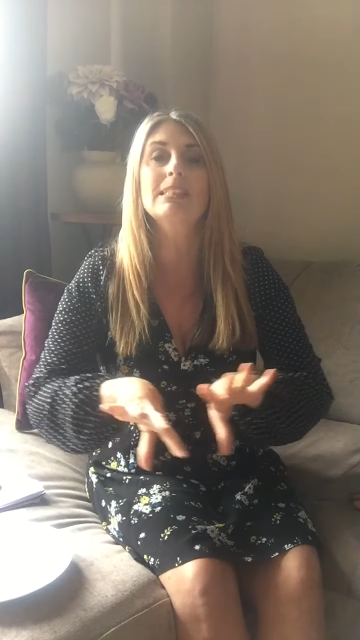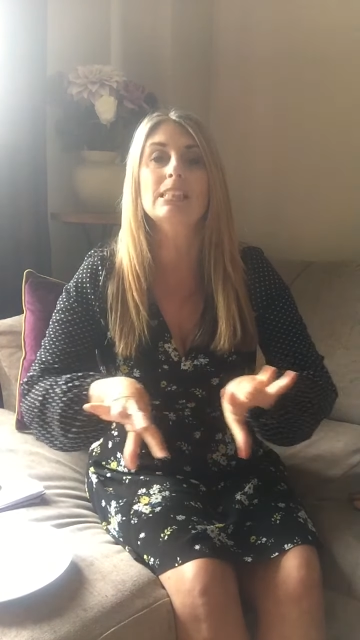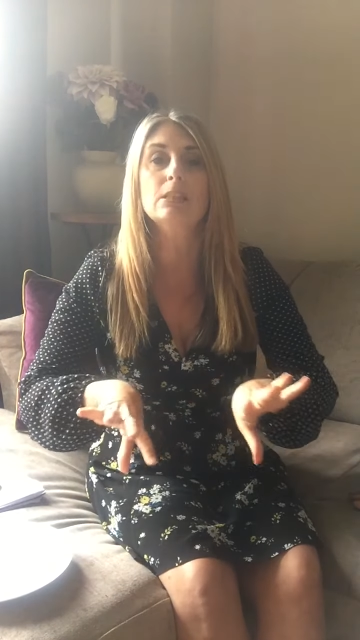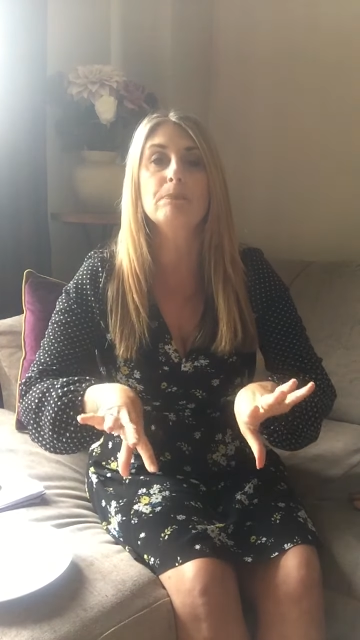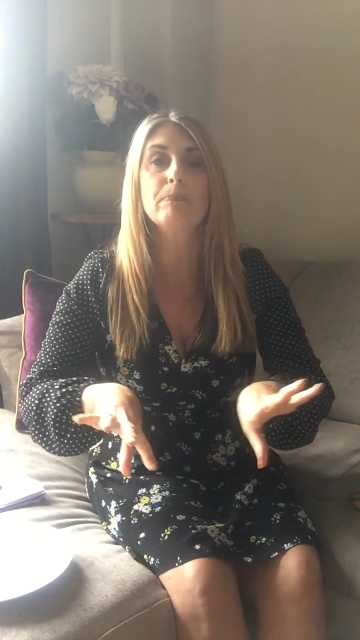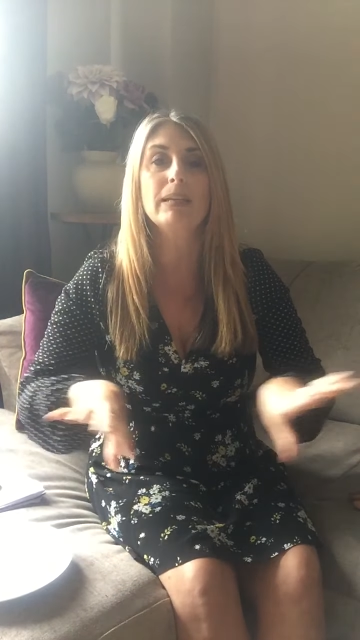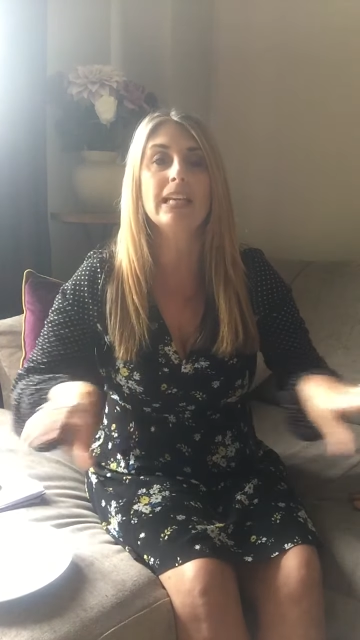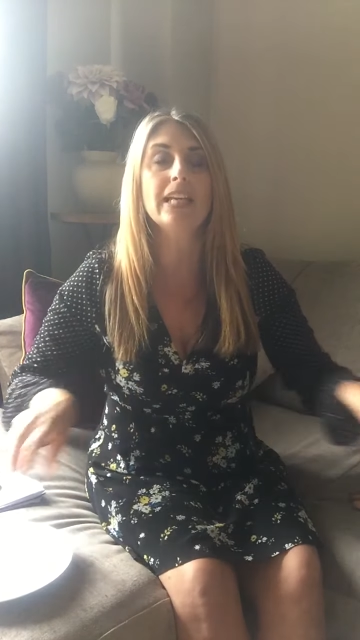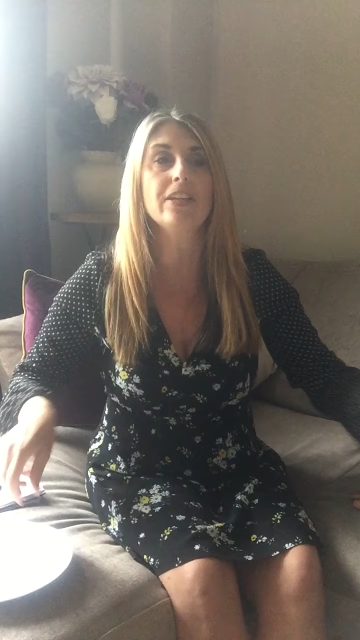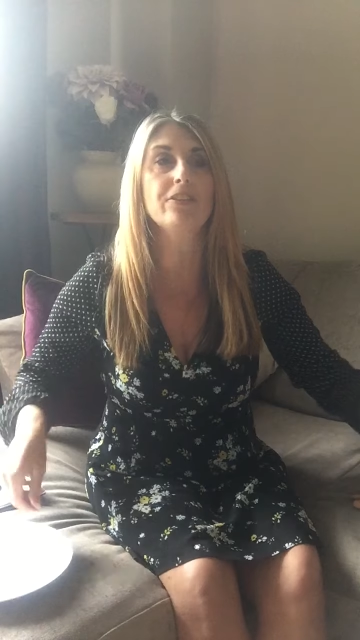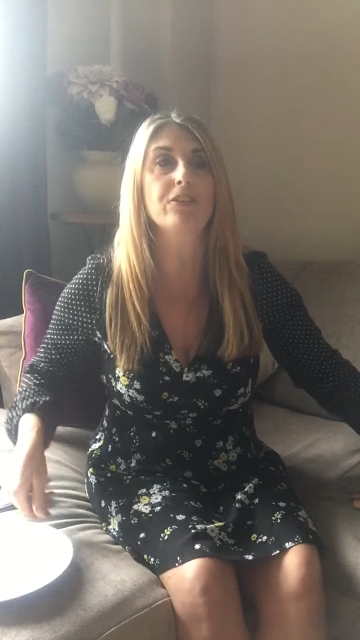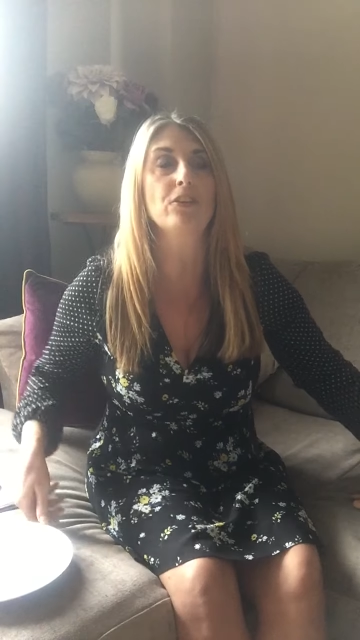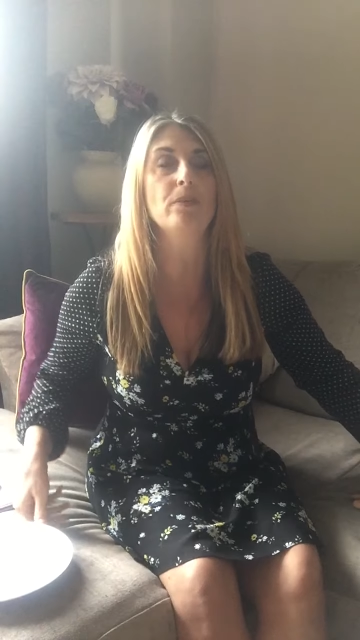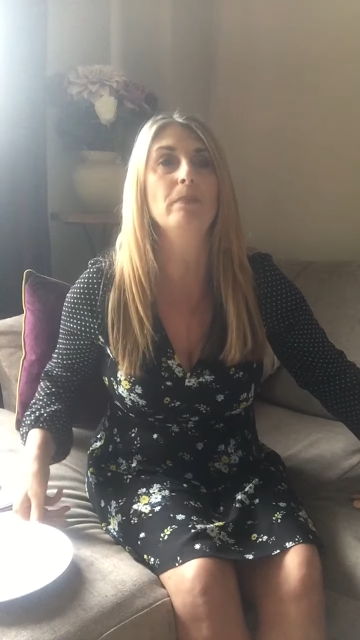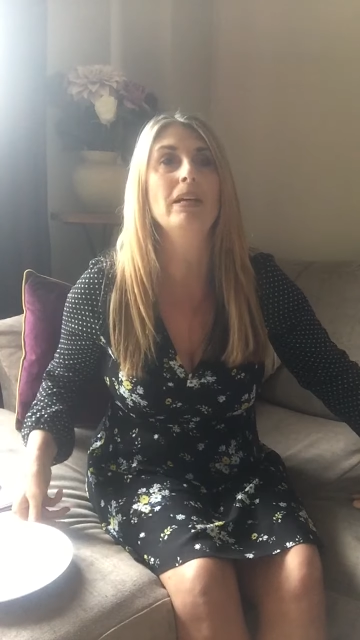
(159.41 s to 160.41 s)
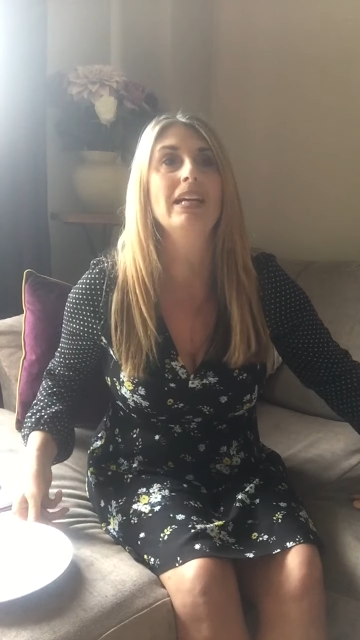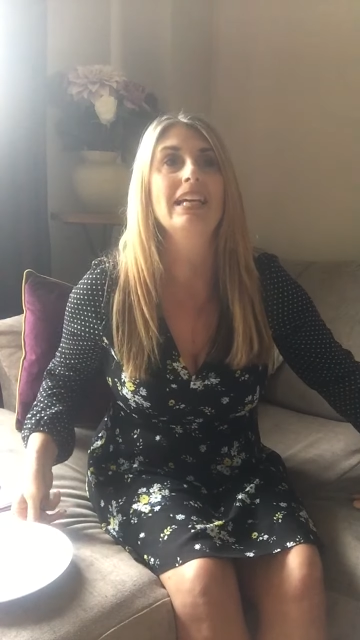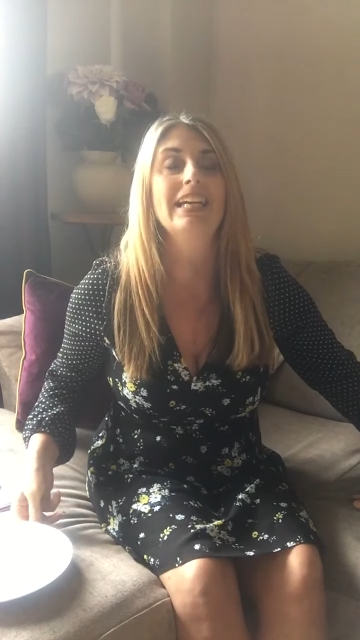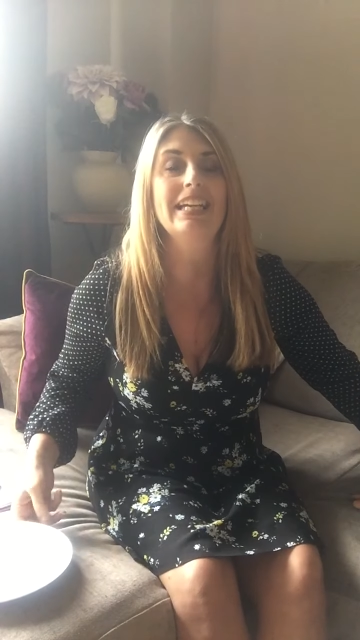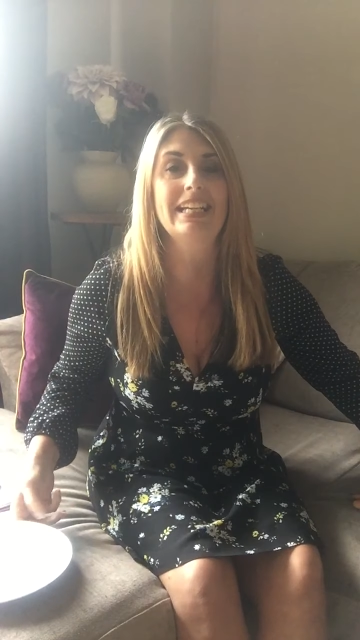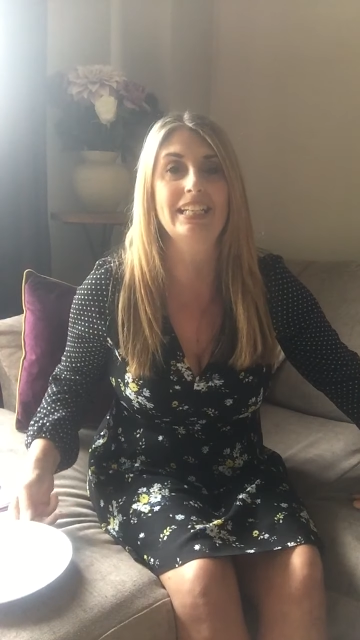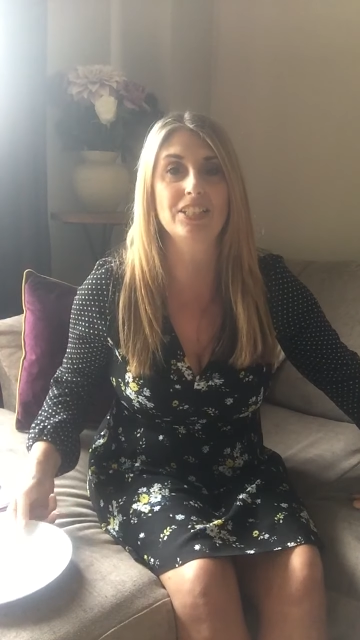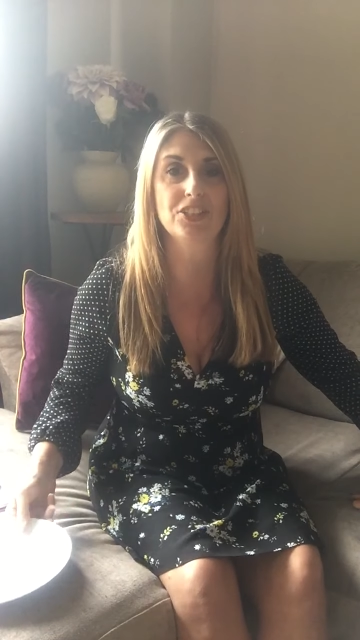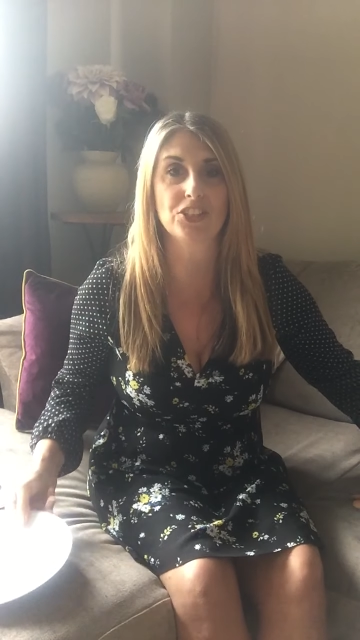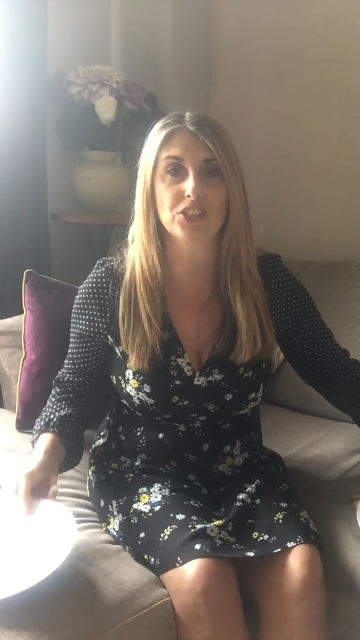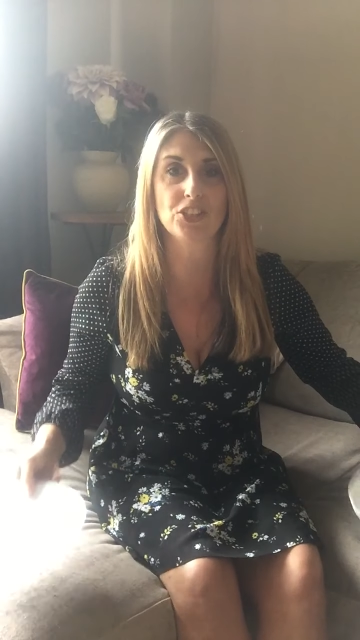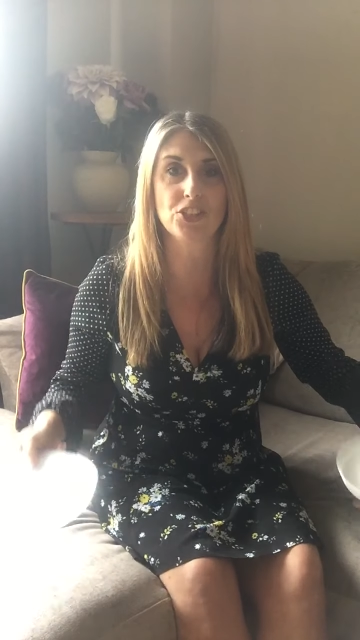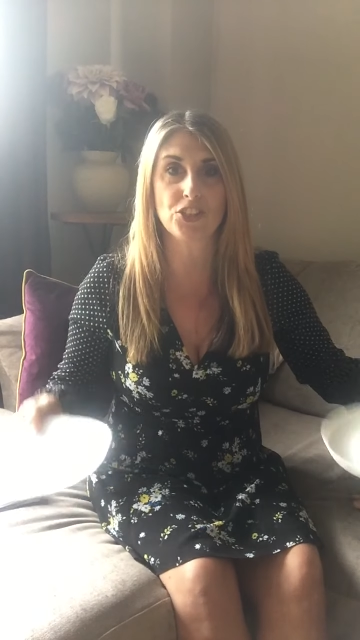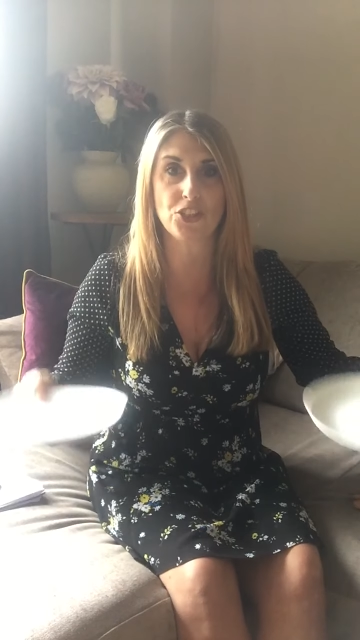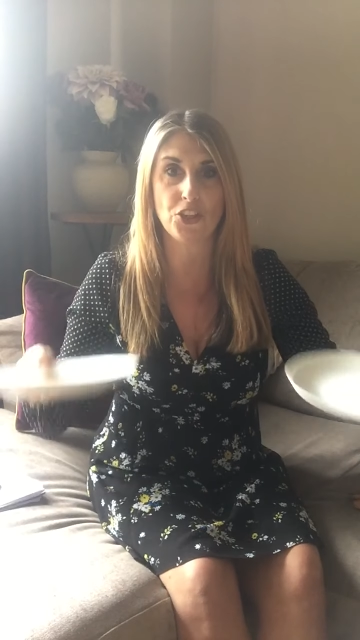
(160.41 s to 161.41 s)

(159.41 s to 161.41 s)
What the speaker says: split them into